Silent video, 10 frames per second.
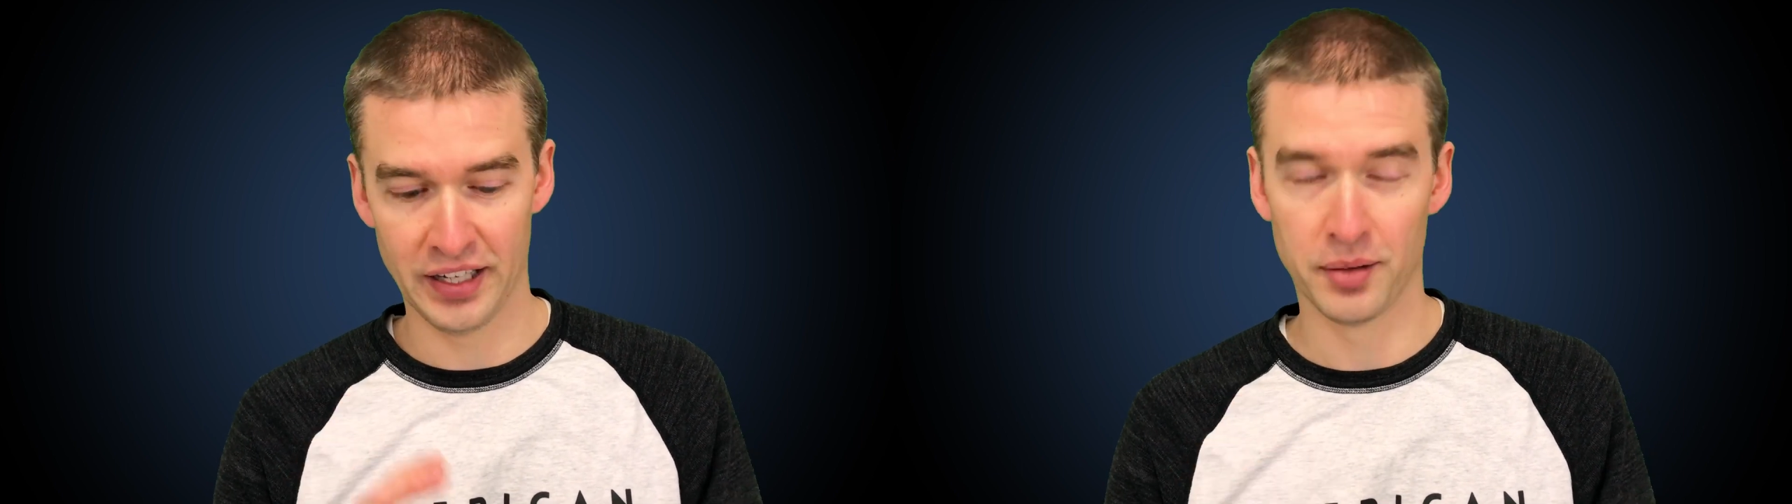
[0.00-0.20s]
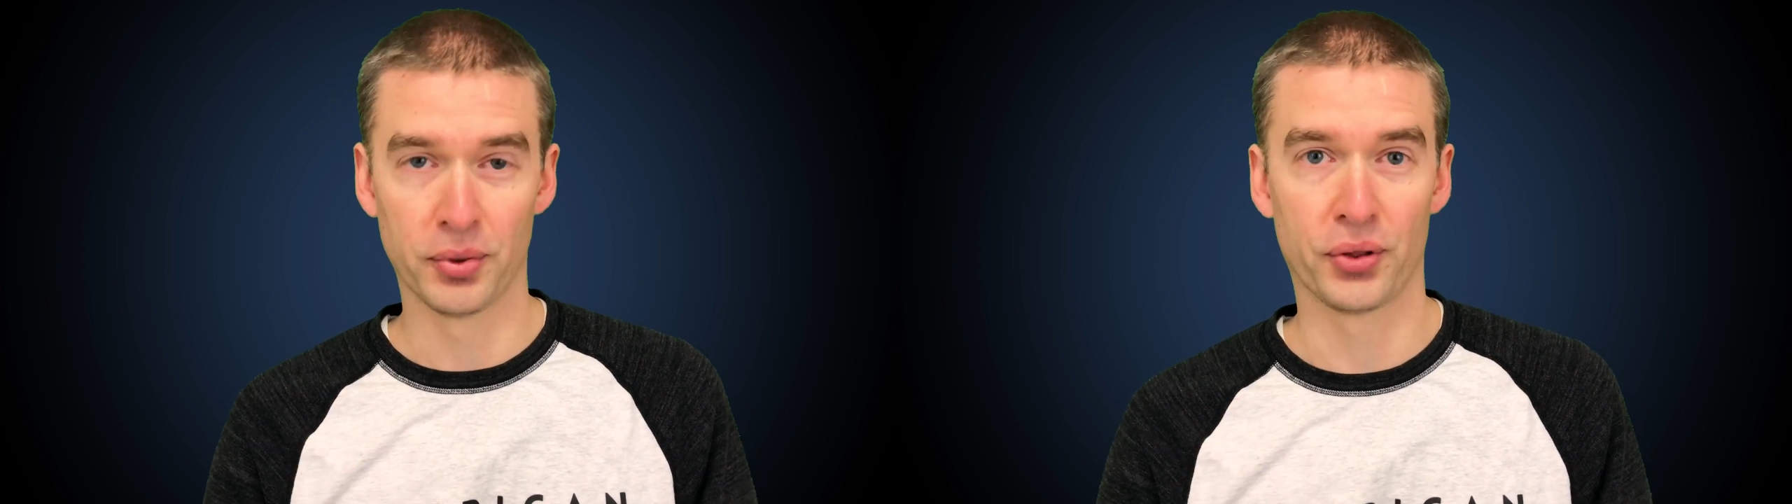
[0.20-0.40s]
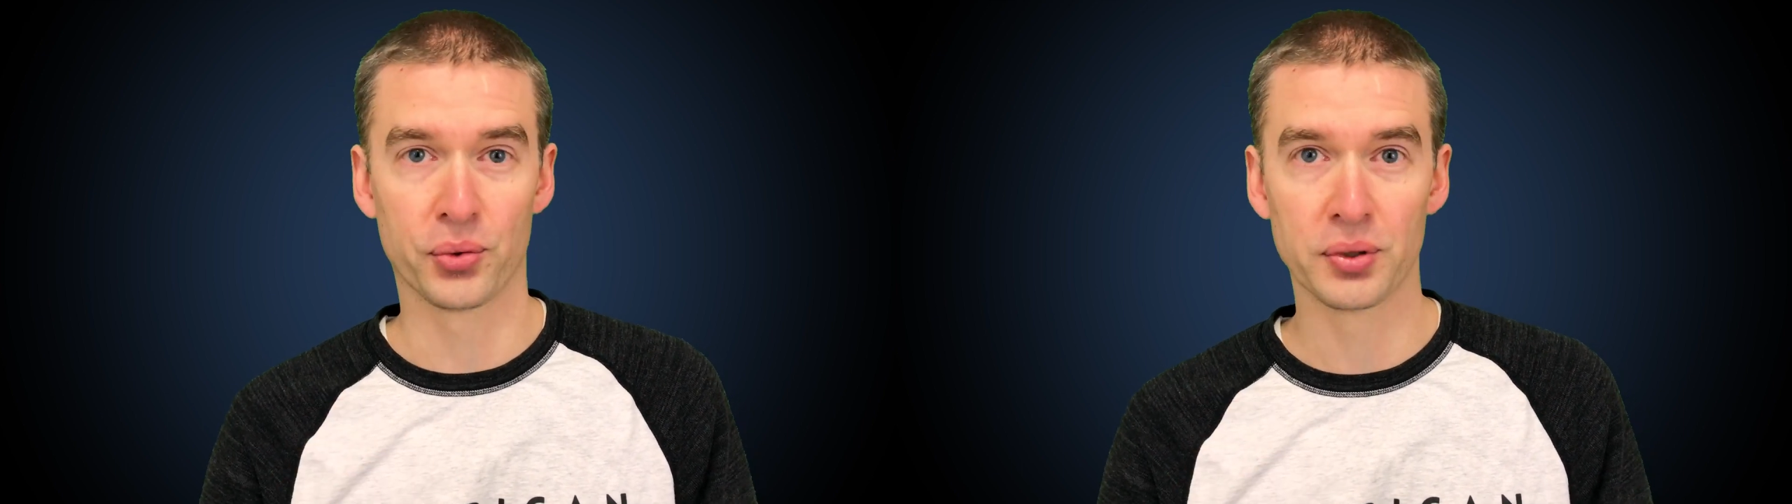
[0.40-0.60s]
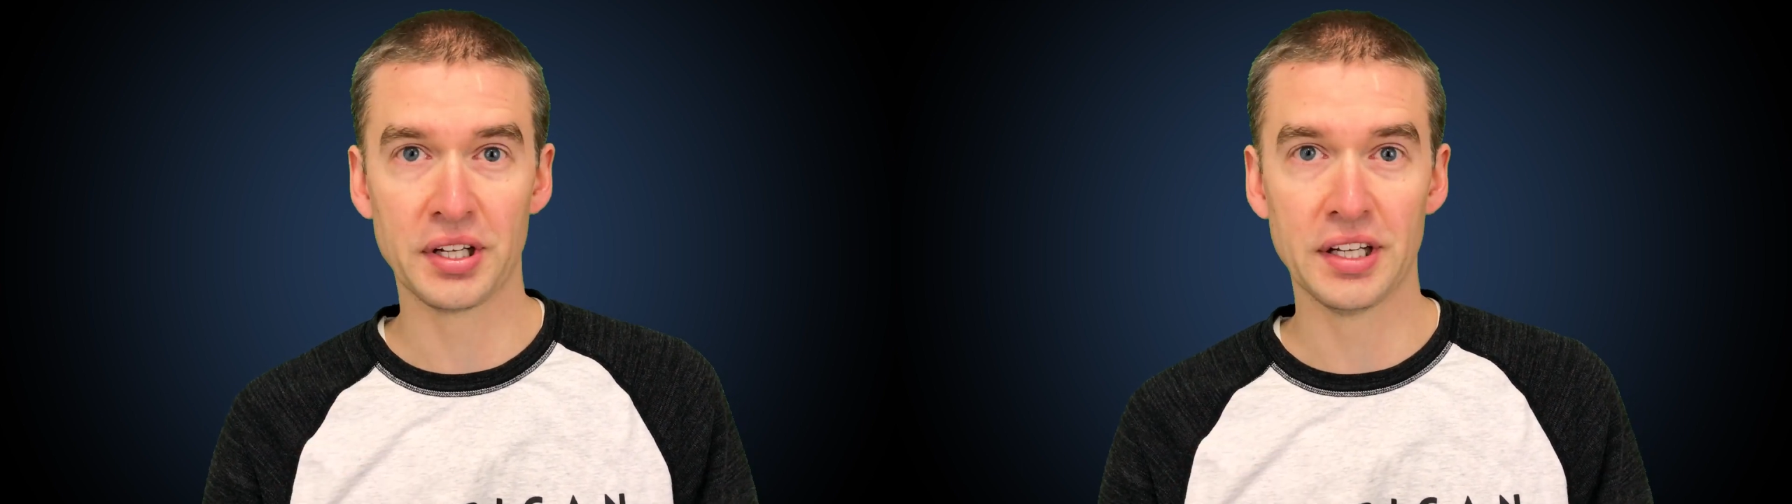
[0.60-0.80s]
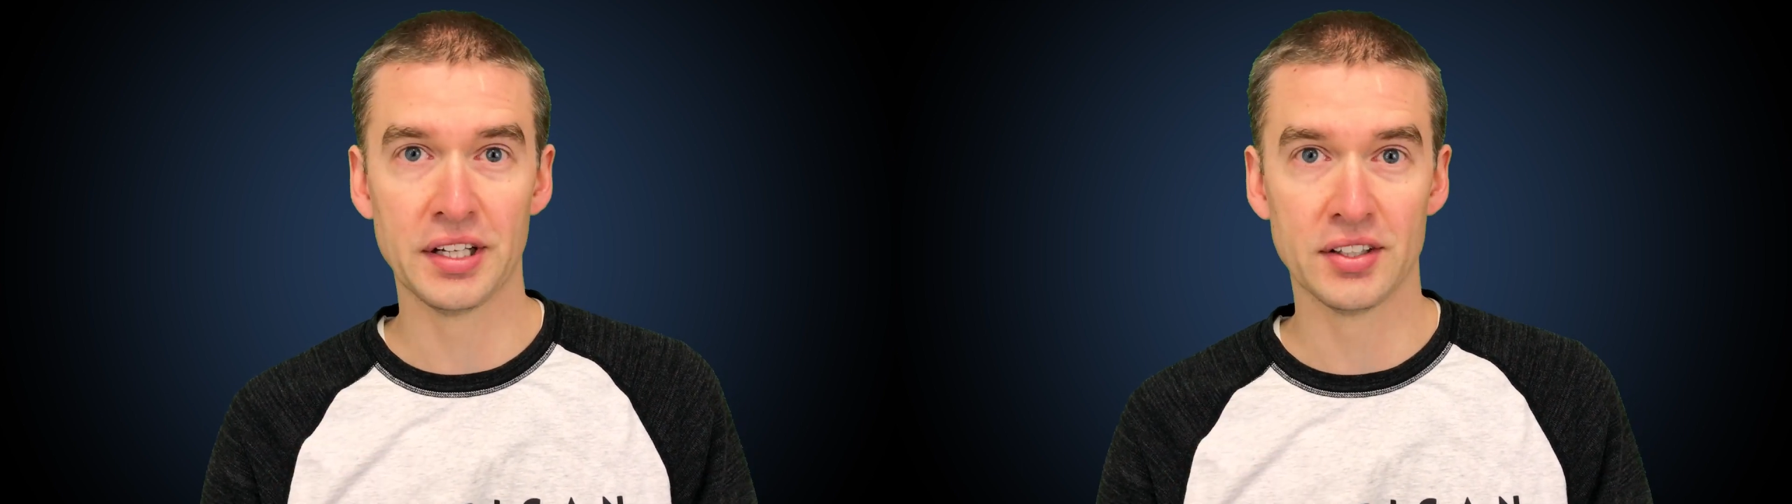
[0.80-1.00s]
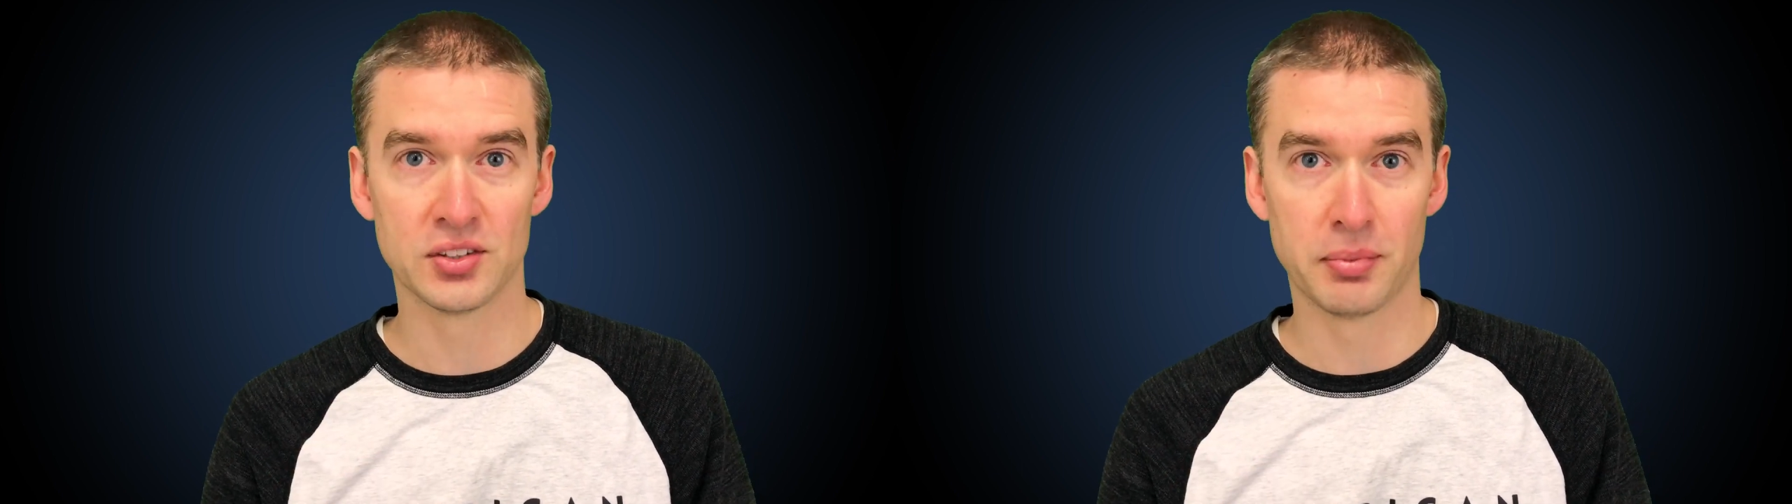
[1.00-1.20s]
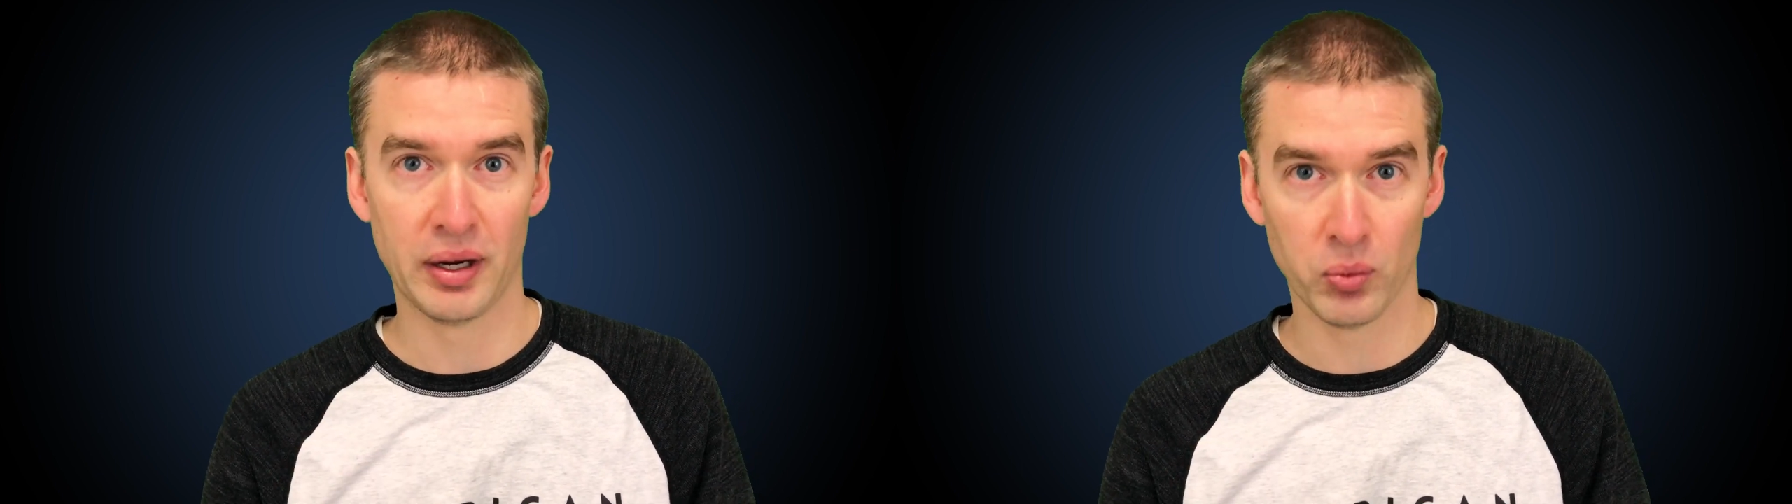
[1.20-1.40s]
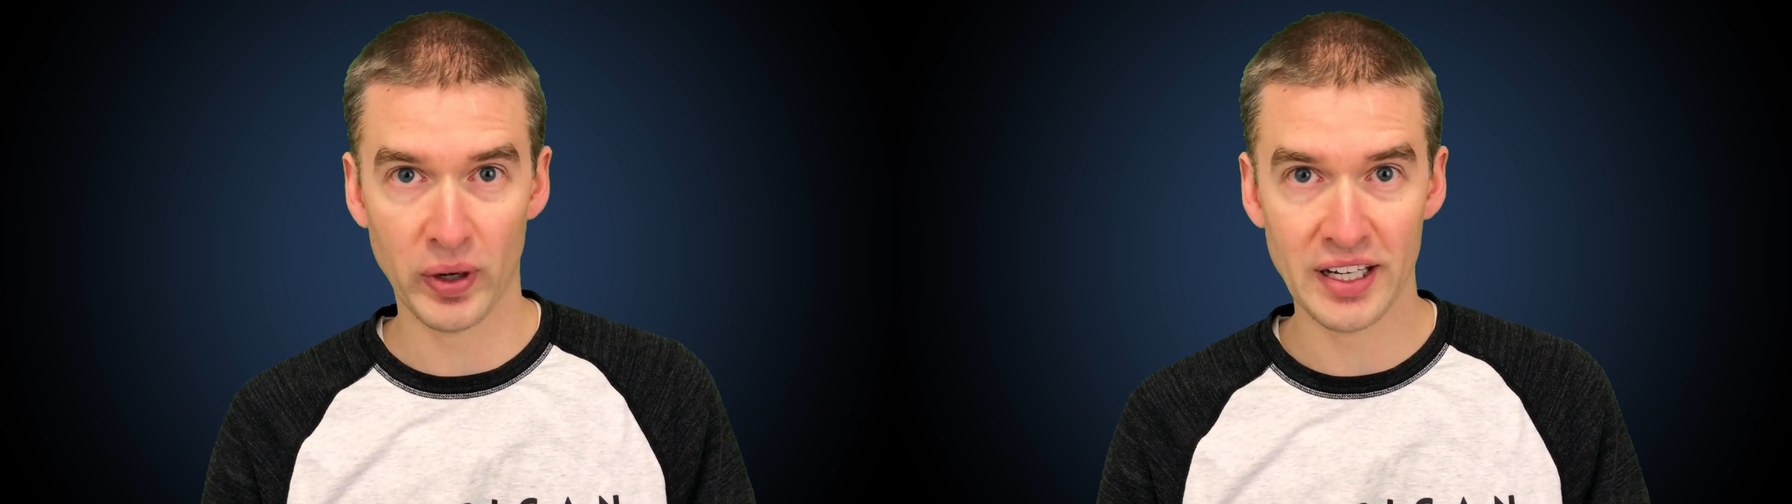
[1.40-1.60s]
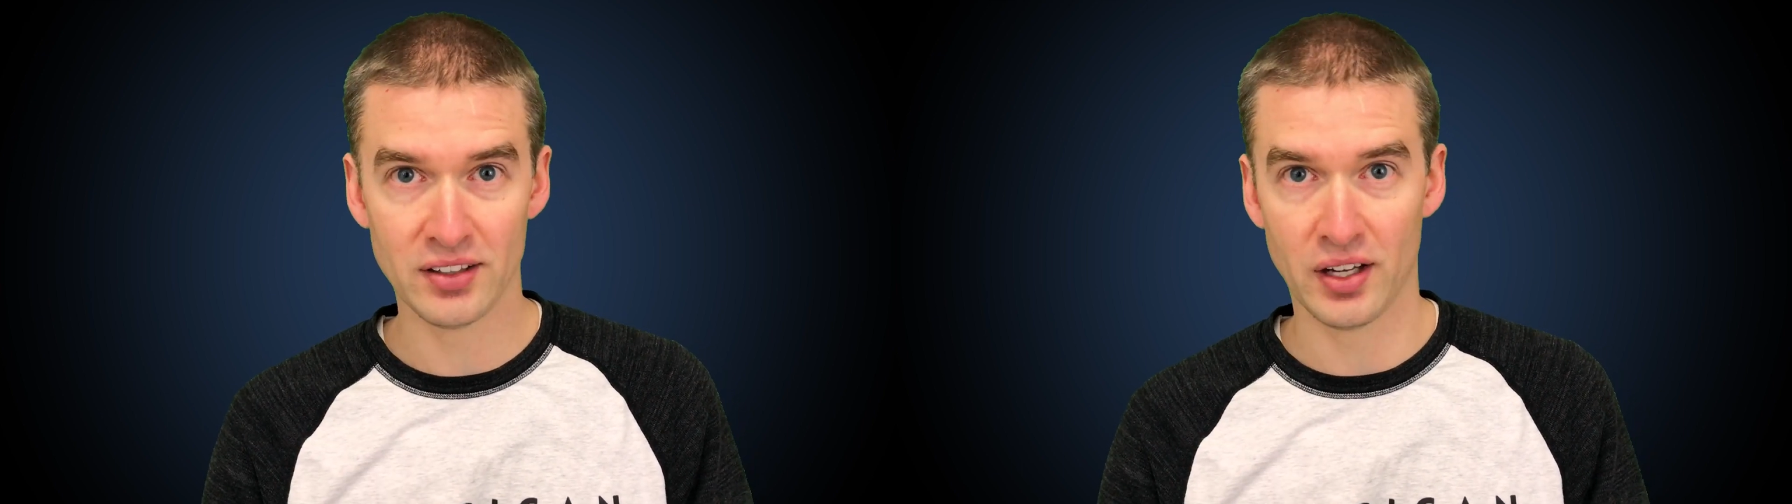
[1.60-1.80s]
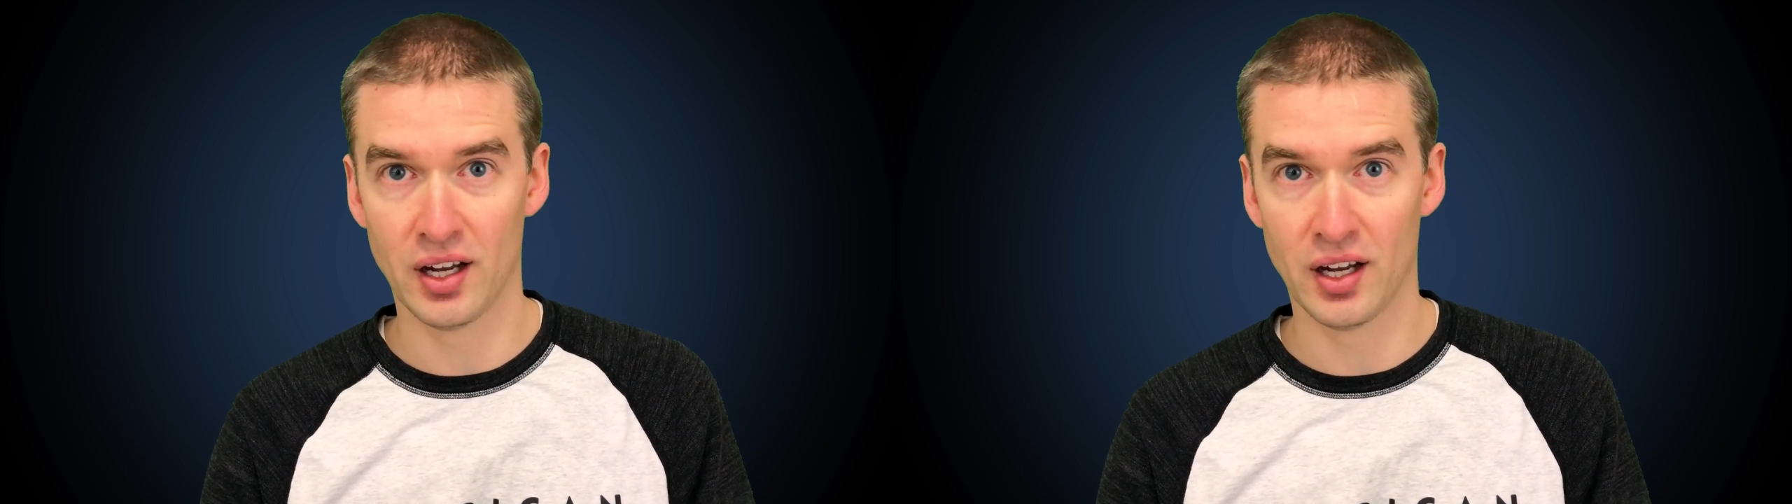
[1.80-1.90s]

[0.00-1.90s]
And number three is my weight.